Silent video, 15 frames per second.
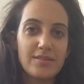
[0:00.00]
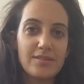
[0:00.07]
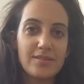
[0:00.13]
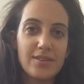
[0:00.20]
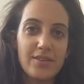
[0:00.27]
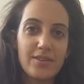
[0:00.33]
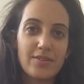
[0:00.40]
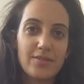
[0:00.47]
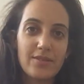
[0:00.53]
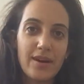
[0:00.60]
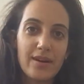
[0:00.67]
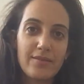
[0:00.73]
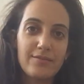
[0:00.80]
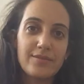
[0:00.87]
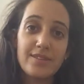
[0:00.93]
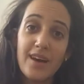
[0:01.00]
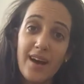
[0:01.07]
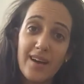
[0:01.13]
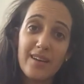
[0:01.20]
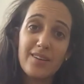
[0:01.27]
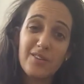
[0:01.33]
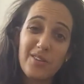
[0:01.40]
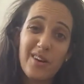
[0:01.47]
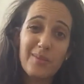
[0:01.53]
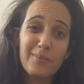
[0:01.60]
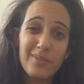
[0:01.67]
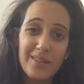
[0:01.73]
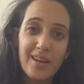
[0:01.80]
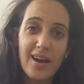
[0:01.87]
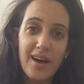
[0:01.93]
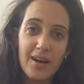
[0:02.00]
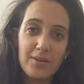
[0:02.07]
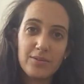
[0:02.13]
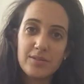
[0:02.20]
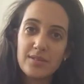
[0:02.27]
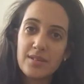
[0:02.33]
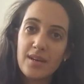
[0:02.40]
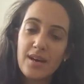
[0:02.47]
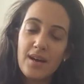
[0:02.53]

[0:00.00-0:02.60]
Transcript: started to kind of die and crumble out,